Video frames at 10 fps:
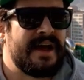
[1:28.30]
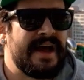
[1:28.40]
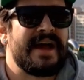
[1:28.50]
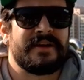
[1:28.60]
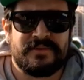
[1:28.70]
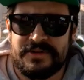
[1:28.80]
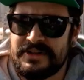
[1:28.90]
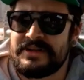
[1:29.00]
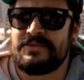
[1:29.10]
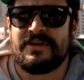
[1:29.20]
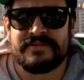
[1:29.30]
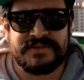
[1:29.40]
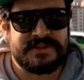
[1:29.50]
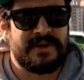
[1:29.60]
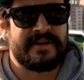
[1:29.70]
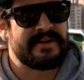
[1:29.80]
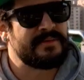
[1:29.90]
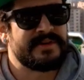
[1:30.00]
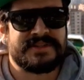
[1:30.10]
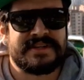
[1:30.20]
I had a really rough start. It
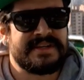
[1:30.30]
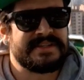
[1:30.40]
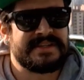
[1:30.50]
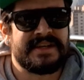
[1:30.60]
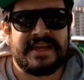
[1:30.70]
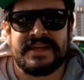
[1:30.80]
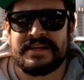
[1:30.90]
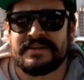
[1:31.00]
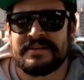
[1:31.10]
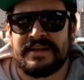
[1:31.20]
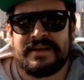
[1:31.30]
wasn't easy and